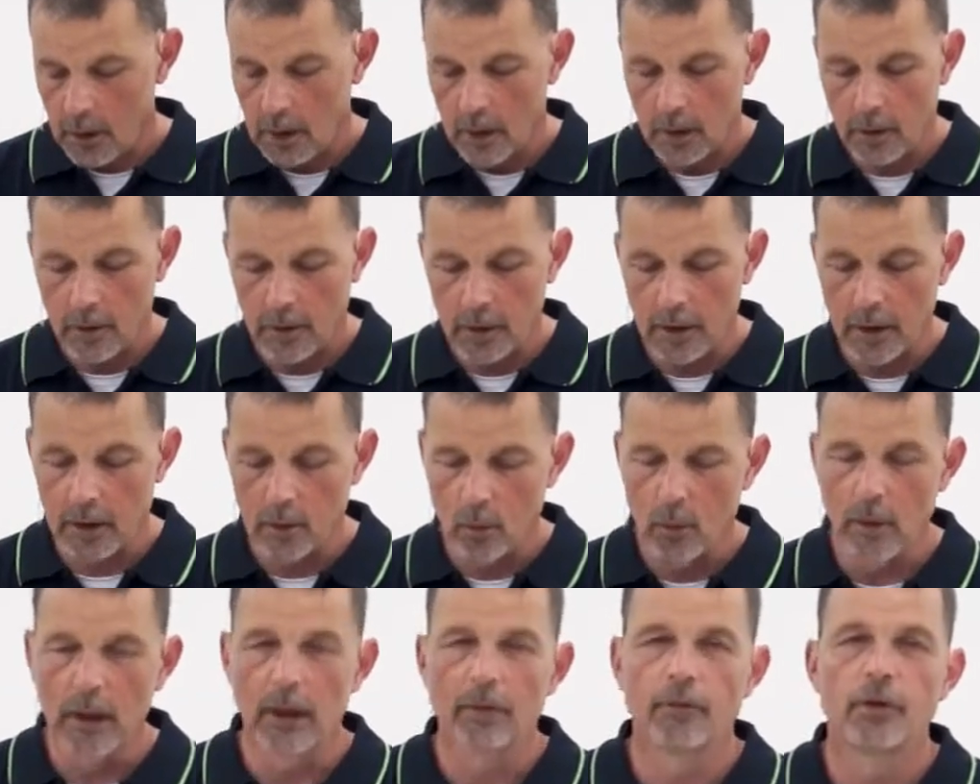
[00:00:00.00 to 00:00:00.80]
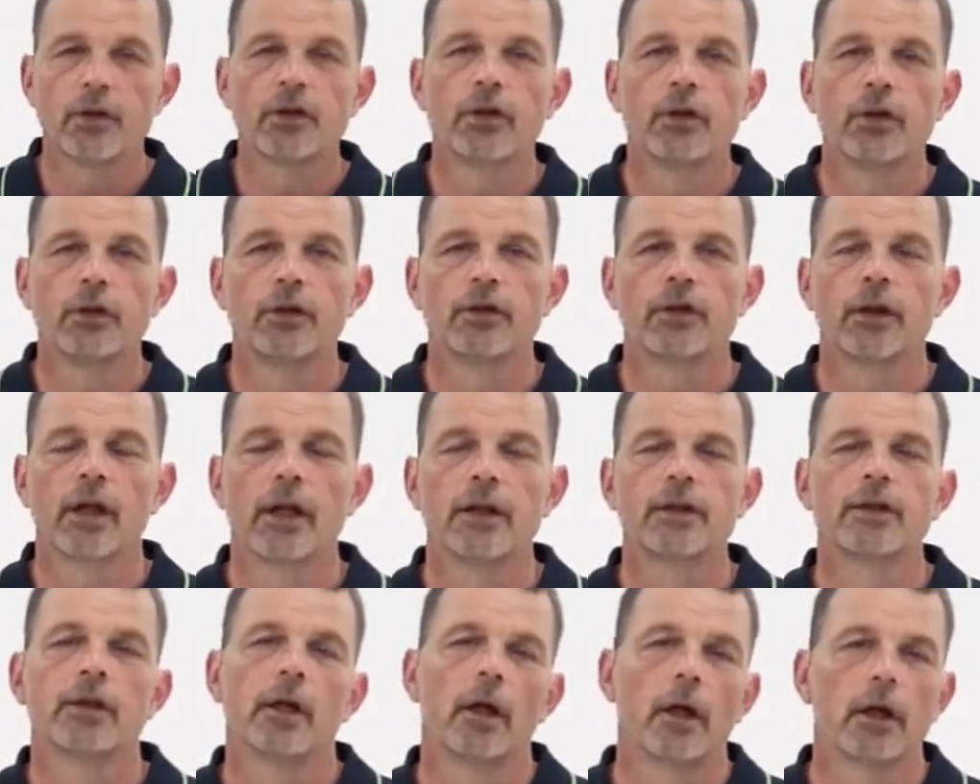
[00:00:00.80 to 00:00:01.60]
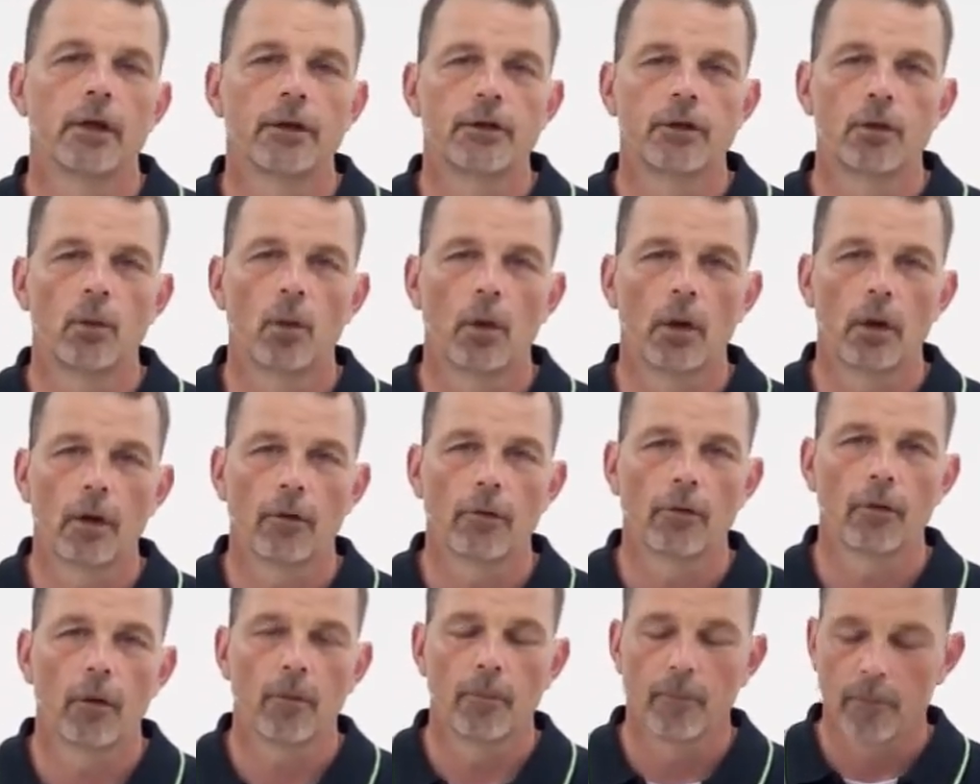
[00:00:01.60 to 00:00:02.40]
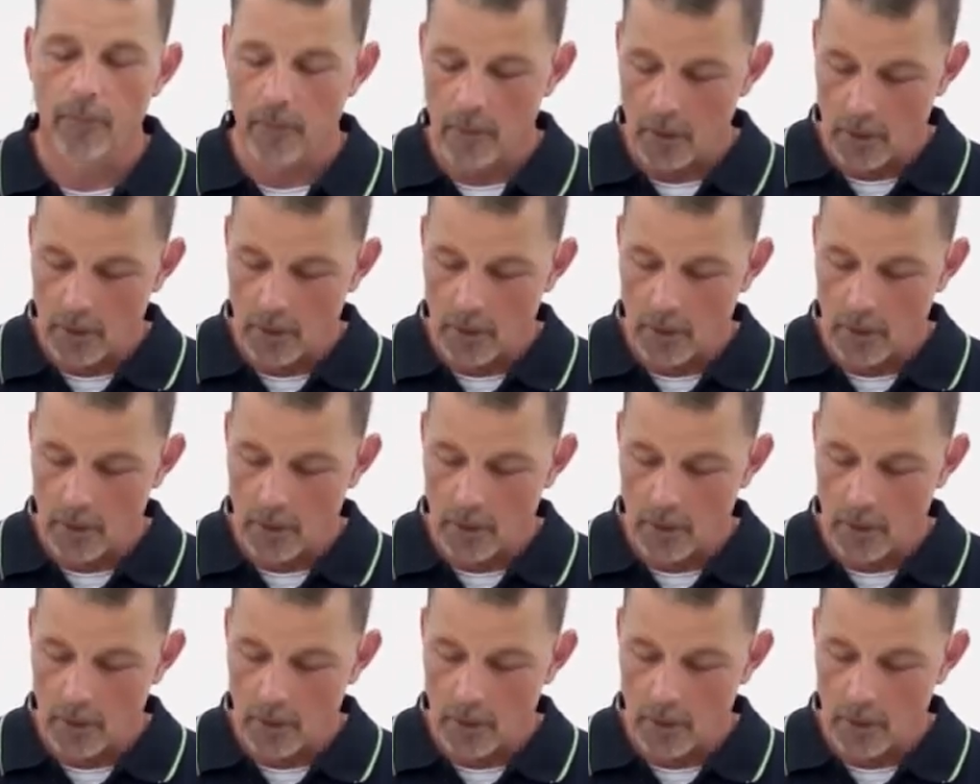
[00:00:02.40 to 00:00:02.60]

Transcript: and then we have a two-stage light to work from.